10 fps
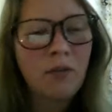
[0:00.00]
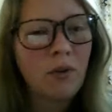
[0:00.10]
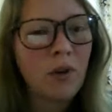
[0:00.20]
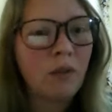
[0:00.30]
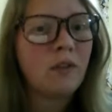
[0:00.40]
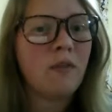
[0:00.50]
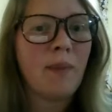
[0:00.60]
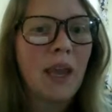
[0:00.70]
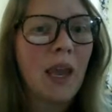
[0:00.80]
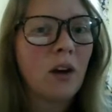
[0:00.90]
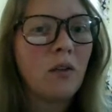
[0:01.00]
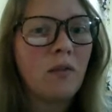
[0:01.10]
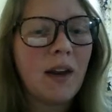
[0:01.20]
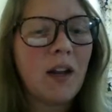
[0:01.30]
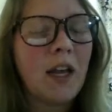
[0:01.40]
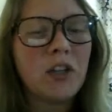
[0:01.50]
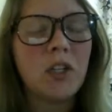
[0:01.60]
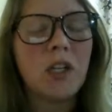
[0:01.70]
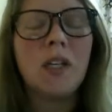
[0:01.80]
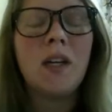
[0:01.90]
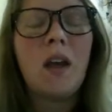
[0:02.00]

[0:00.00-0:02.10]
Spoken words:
through use of mechanical ventilation,